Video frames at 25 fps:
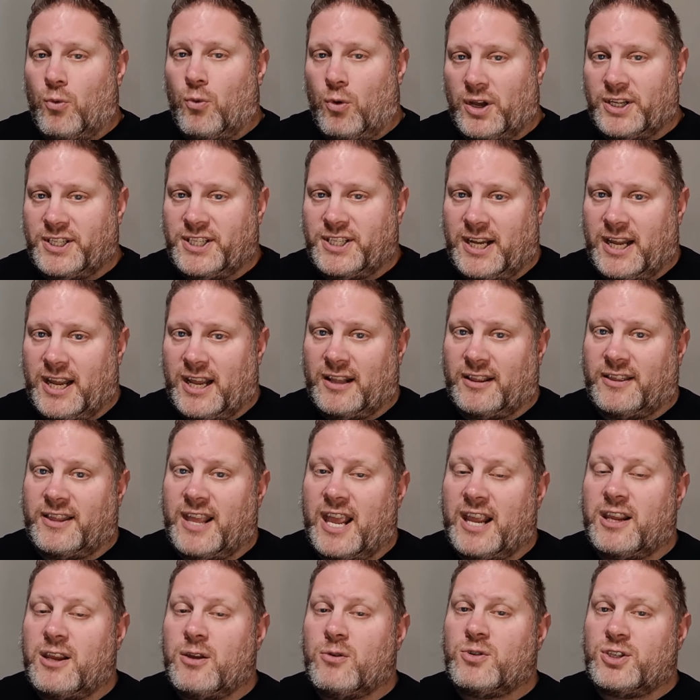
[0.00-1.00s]
Once again,
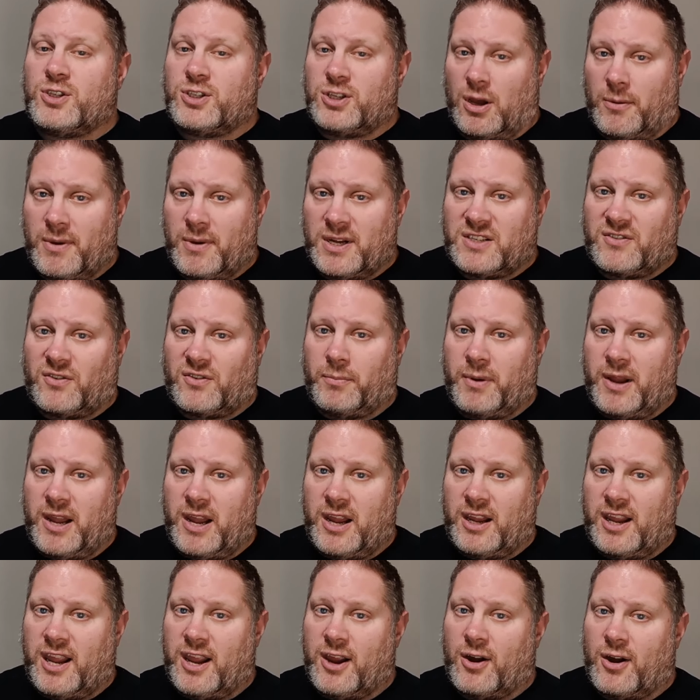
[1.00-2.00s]
thank you so much for
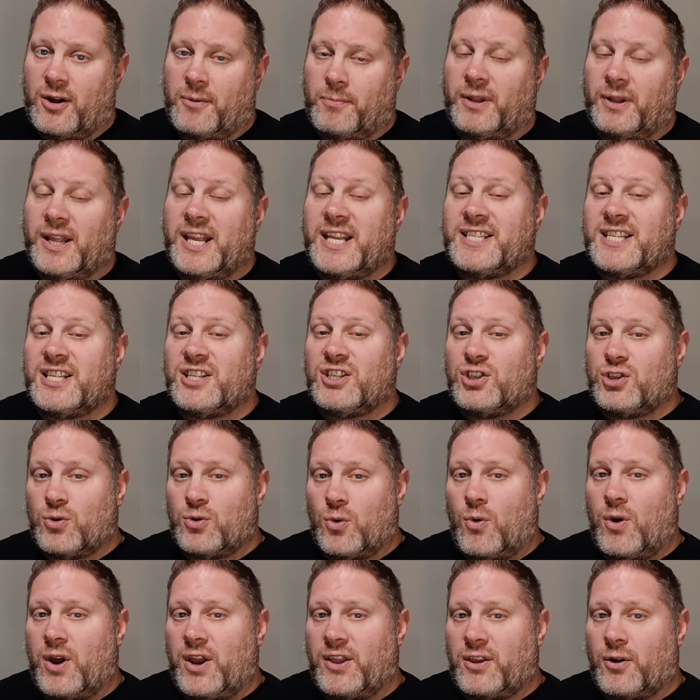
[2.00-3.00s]
being here. Please
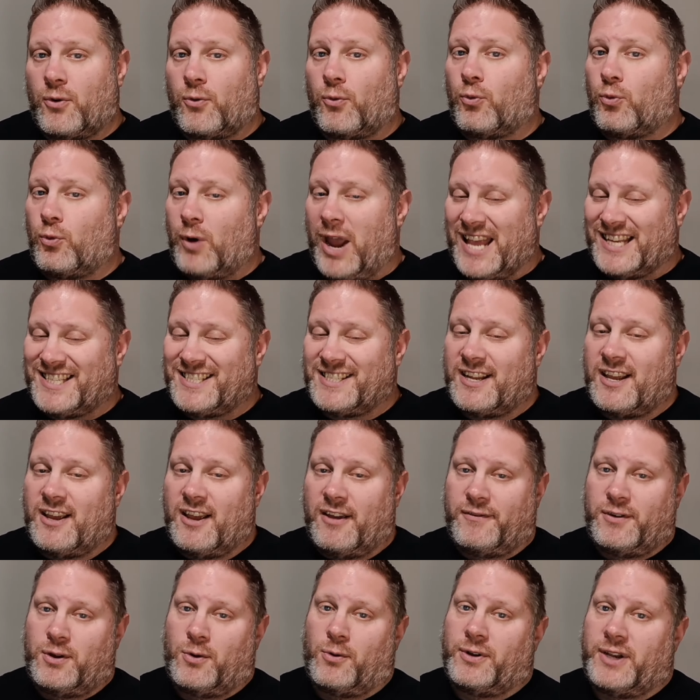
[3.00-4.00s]
enjoy the rest
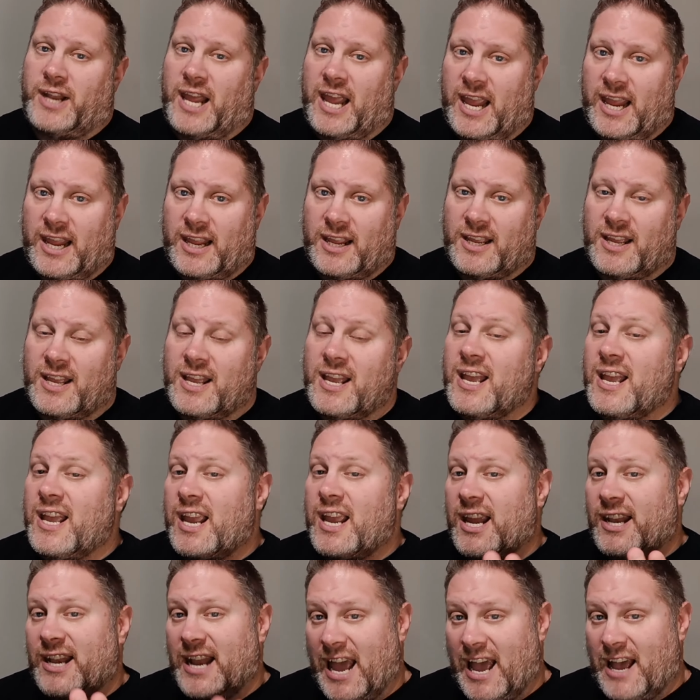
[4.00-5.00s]
of your day,
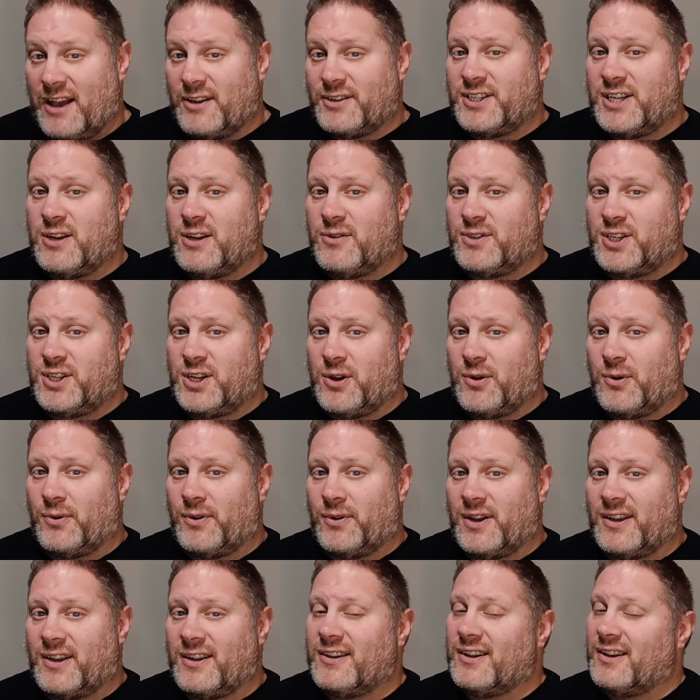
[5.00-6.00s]
and I'll see you
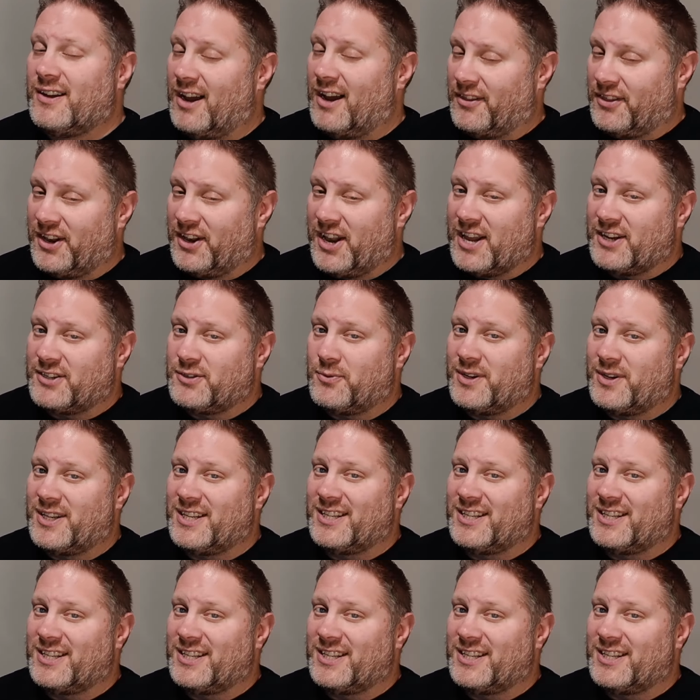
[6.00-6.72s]
soon on the next